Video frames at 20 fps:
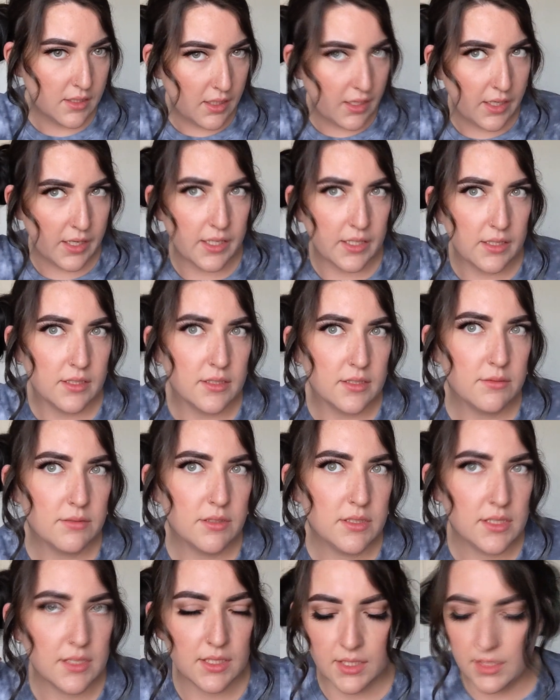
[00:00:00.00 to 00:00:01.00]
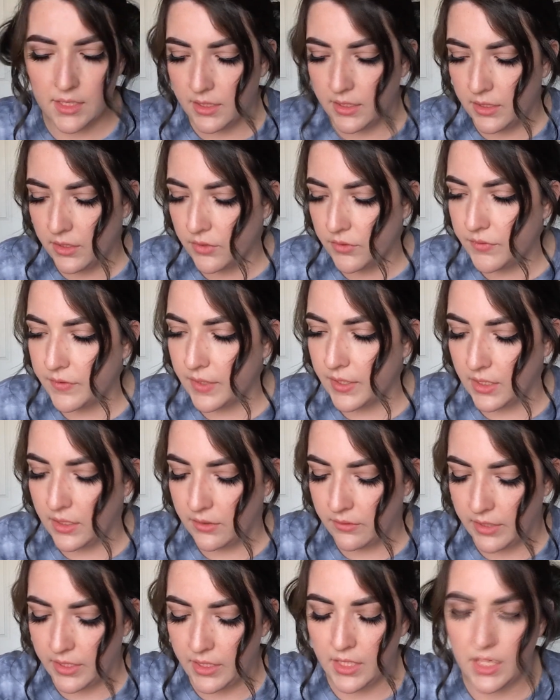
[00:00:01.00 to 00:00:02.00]
All right, this one's looking a little funny
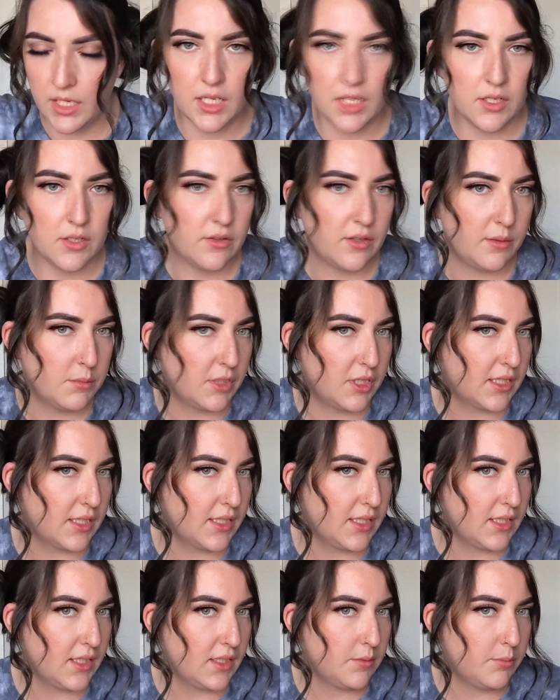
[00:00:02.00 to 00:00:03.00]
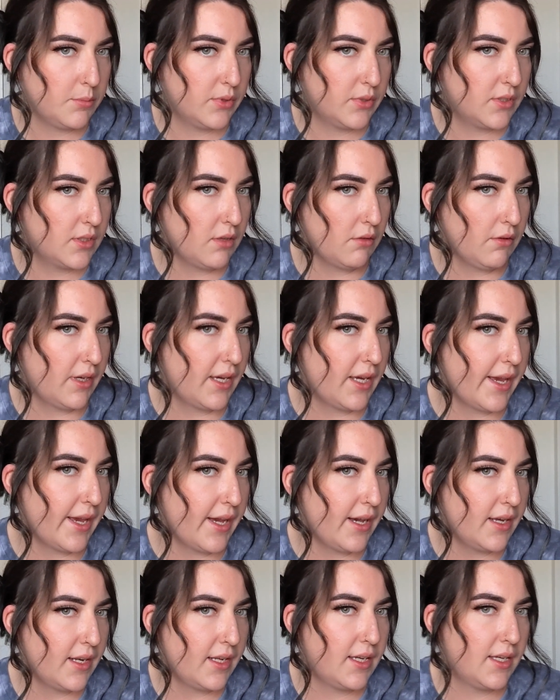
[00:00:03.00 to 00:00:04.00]
right now. I'm gonna keep going
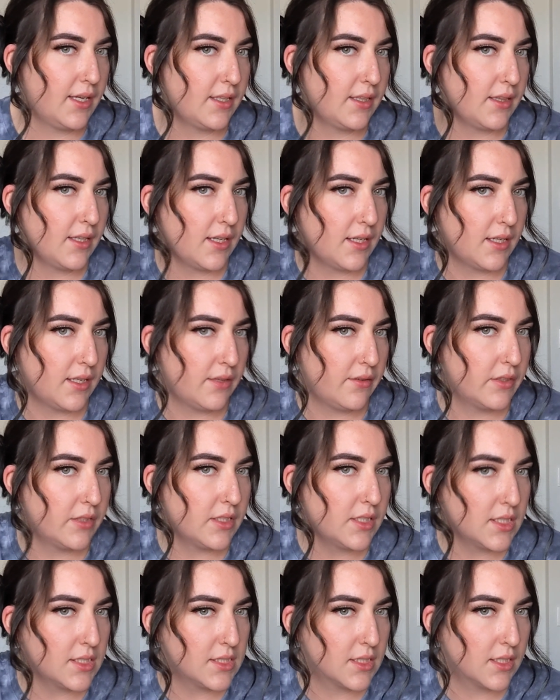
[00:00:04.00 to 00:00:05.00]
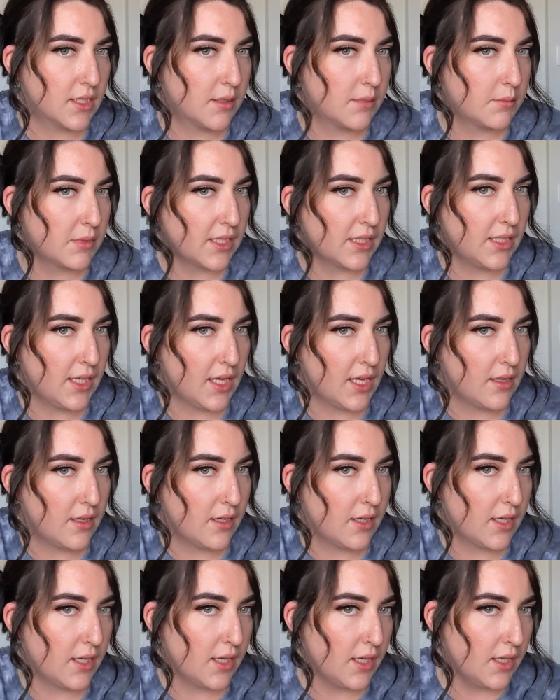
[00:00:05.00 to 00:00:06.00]
at it, and then if it doesn't come
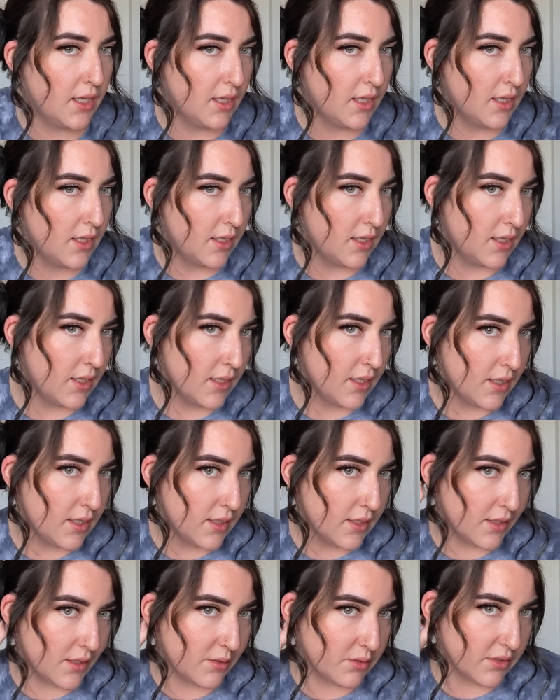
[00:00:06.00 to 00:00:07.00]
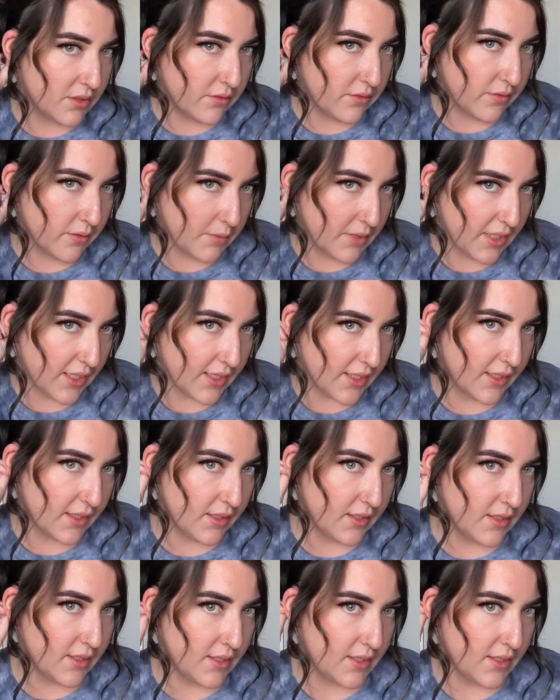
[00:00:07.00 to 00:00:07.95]
together, then we'll go from there.